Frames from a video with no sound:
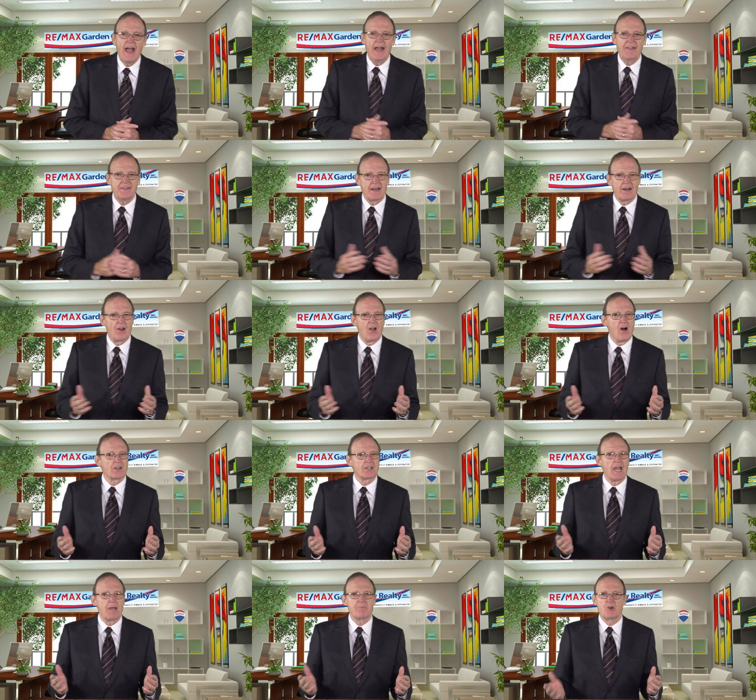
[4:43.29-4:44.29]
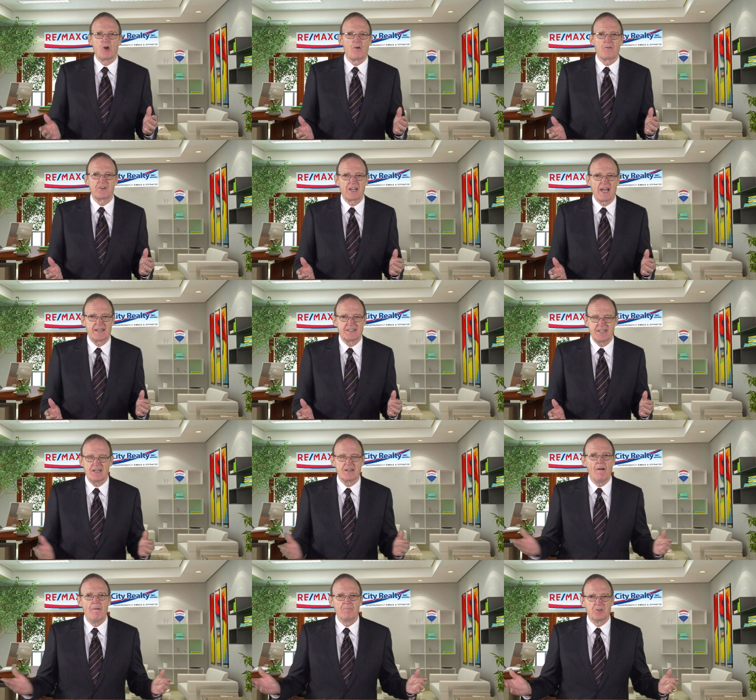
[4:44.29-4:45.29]
And then along came
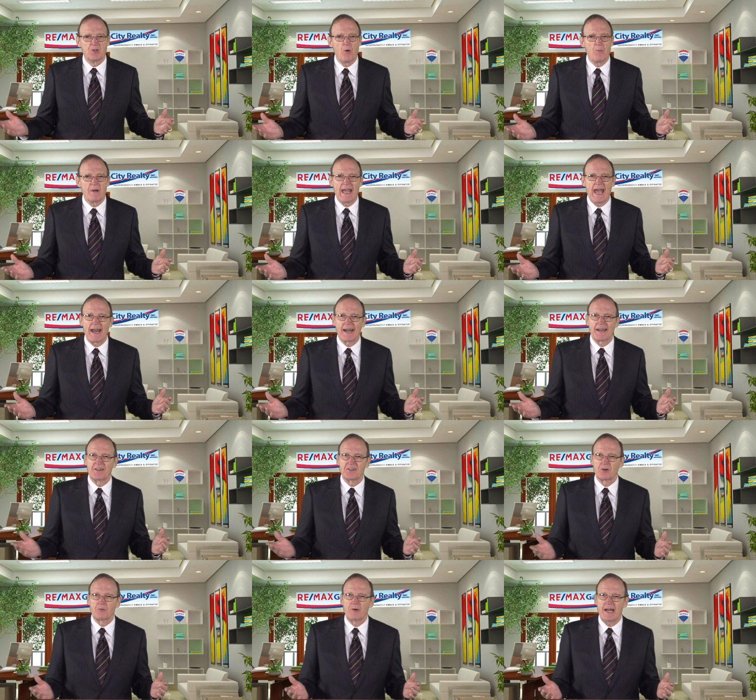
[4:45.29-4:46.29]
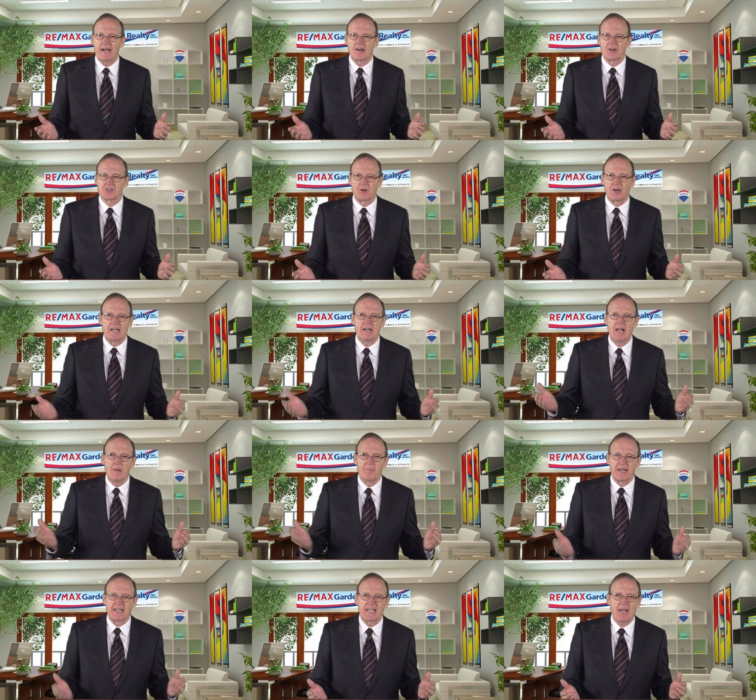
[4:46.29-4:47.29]
COVID-19. Nobody had it on their radar screen,
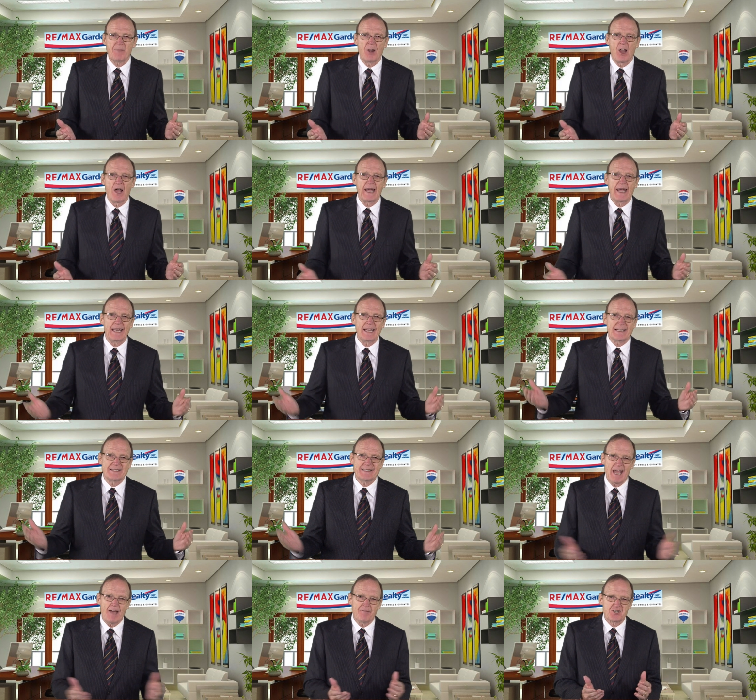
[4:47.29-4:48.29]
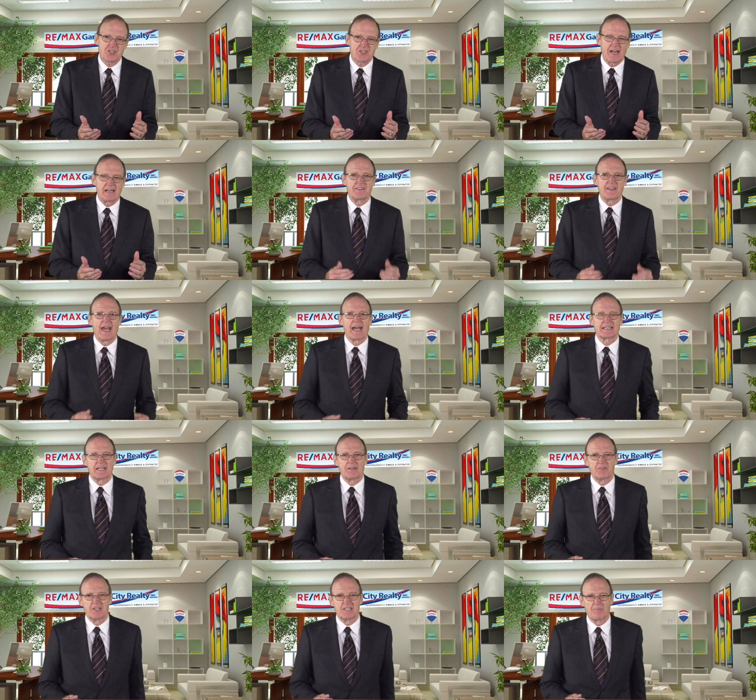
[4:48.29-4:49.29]
but it came along and it devastated the
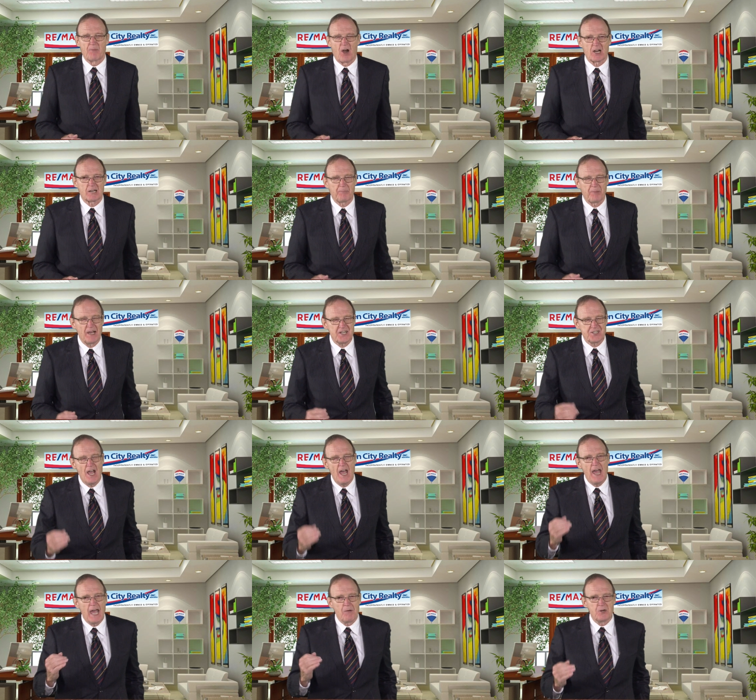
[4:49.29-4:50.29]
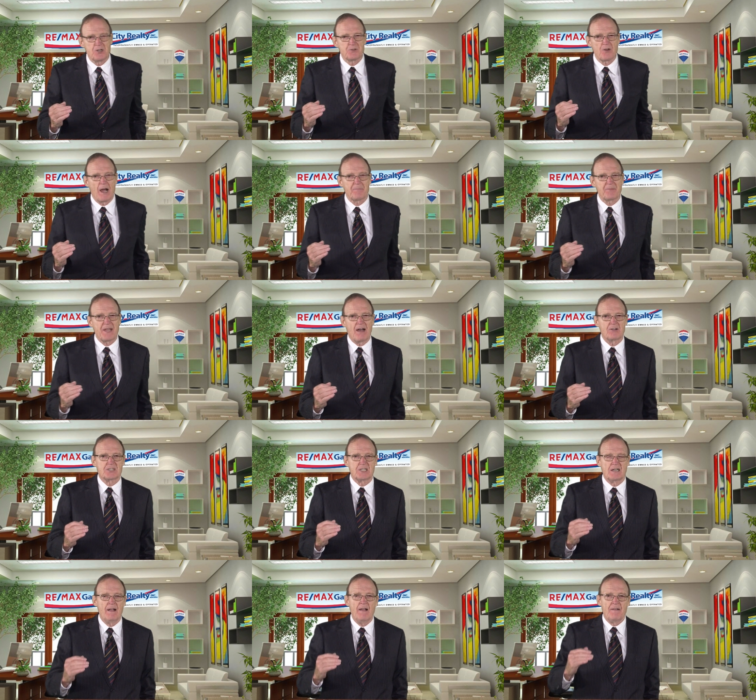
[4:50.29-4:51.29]
activity in the marketplace. And we dropped down
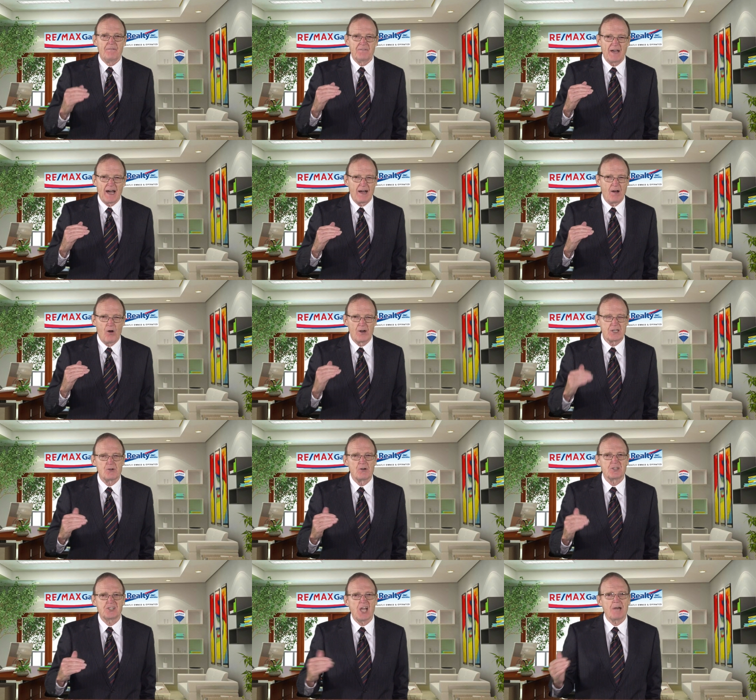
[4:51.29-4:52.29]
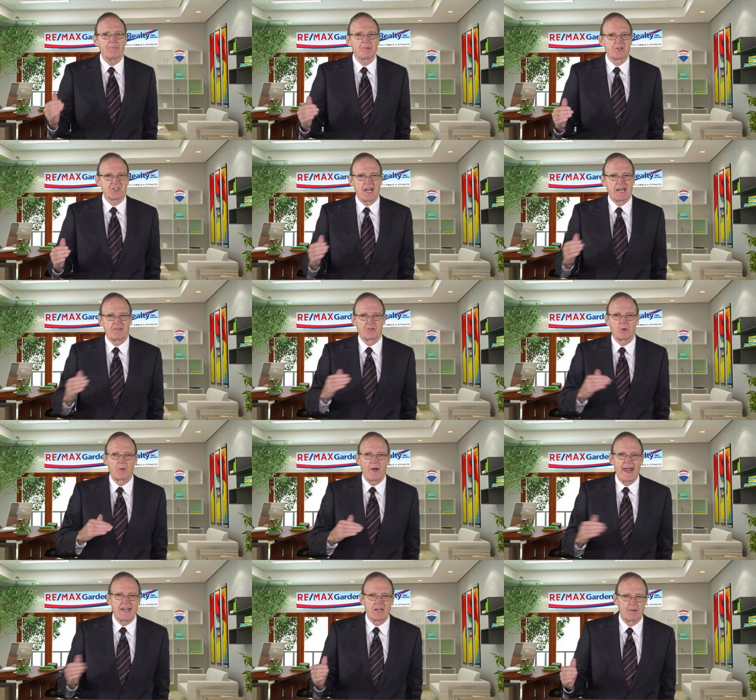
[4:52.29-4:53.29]
to only doing 10% of their
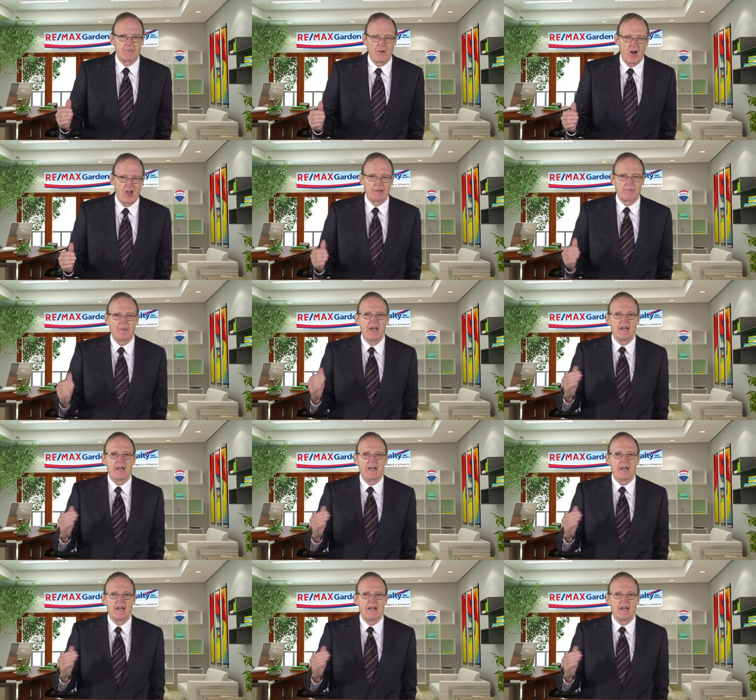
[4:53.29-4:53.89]
regular volume